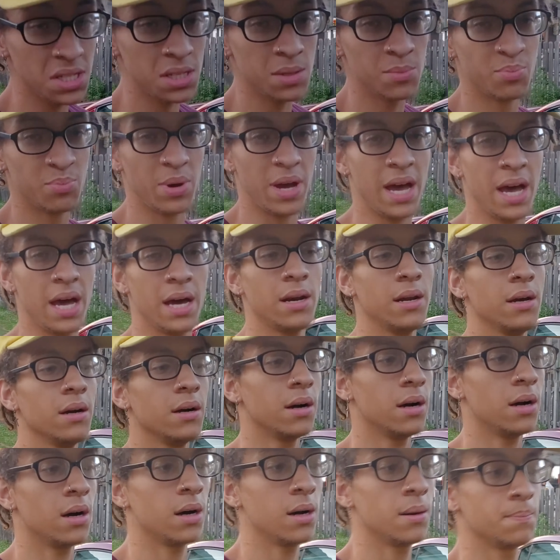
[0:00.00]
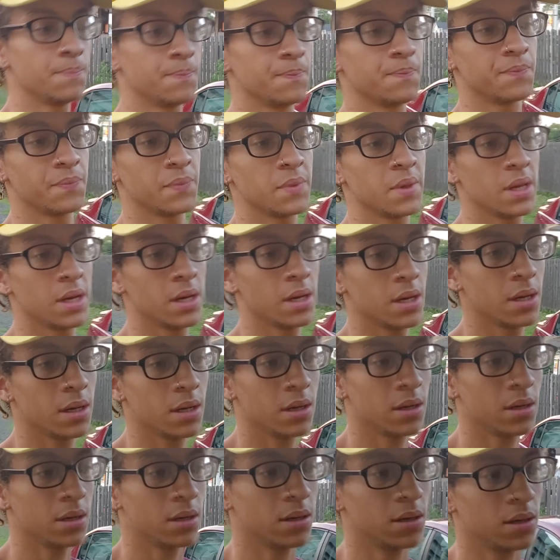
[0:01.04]
isn't bad um,
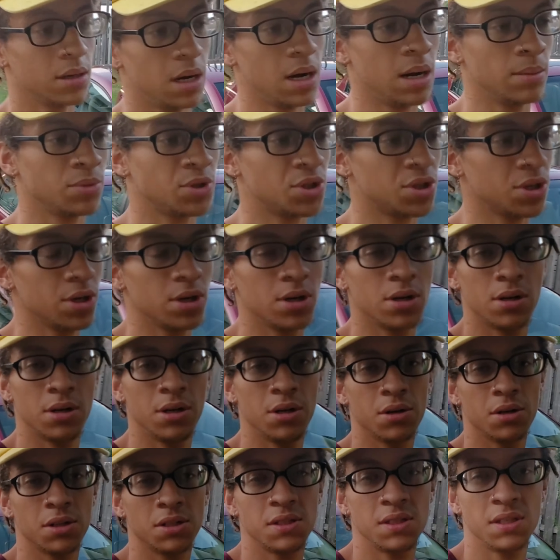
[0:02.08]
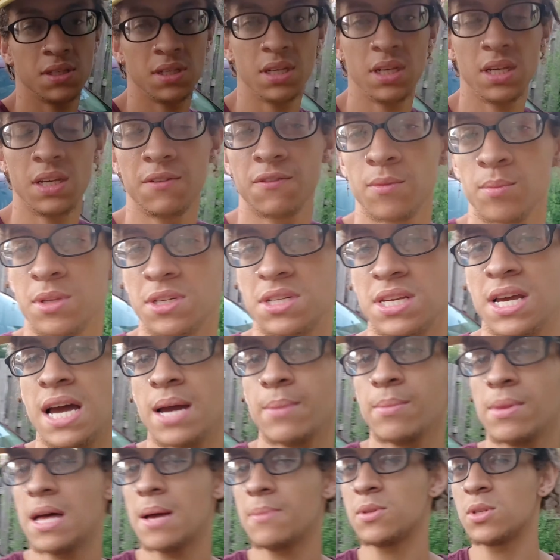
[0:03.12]
I'm sure you could see from the
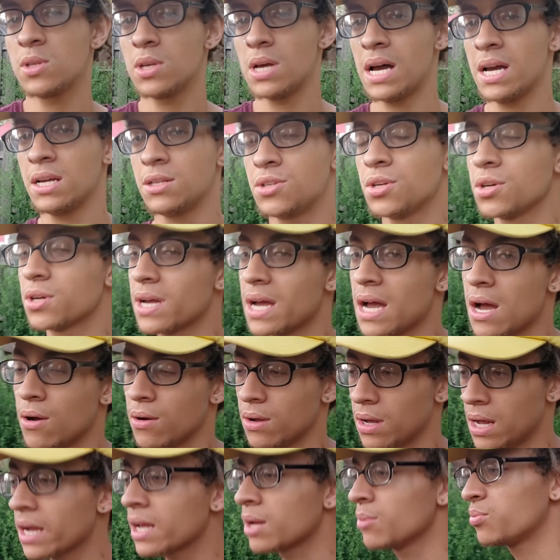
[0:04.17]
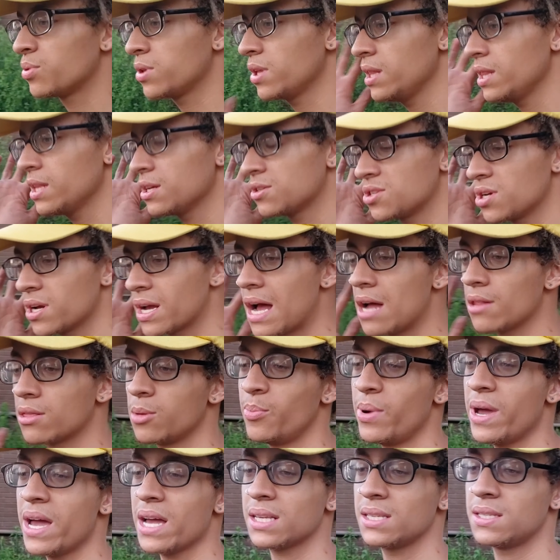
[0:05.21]
time lapse I took out I completely took out the
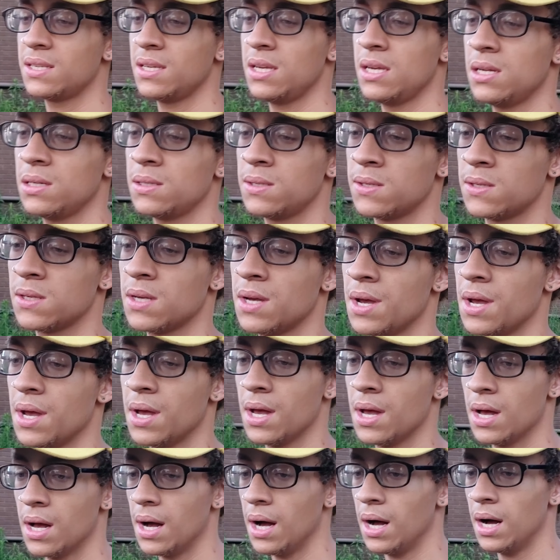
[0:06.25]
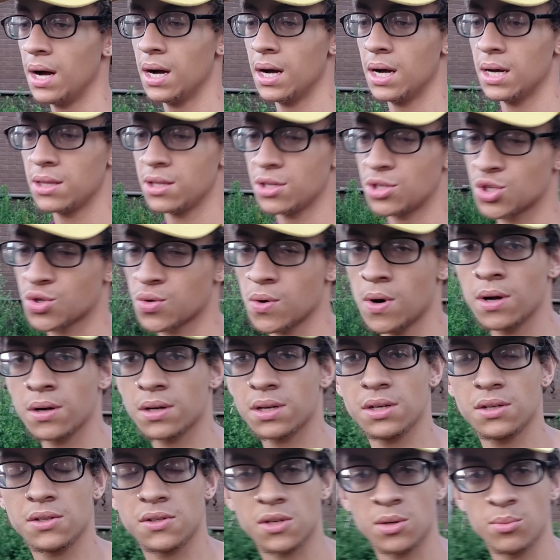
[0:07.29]
back seats uh, the trunk
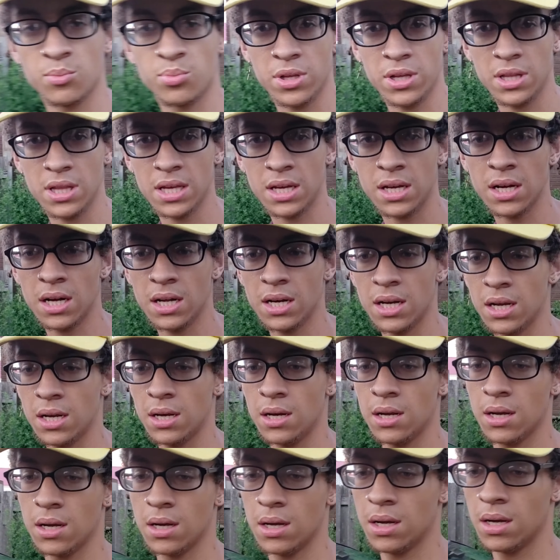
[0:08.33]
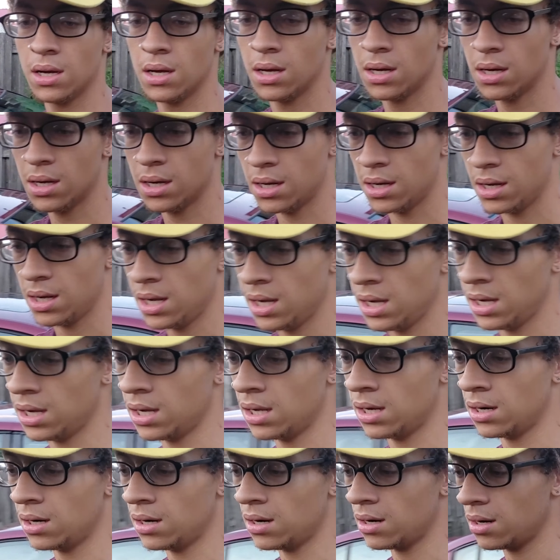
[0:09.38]
is completely gutted
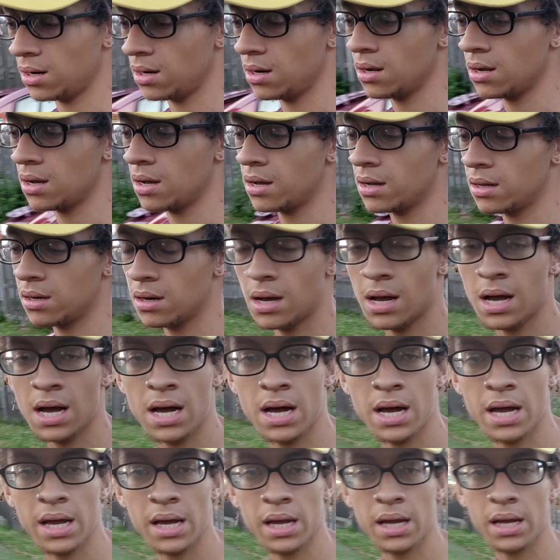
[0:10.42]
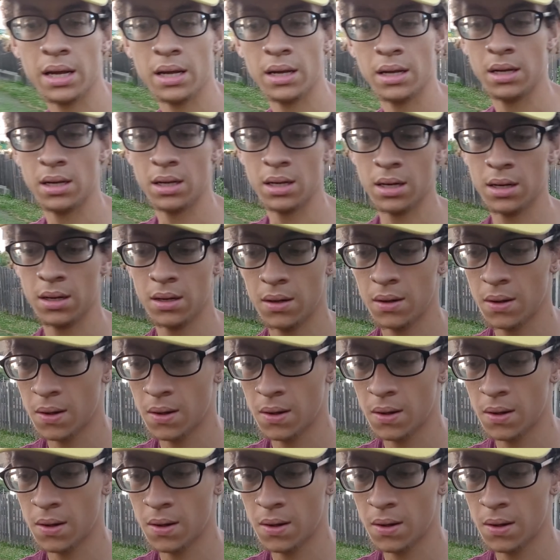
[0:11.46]
and I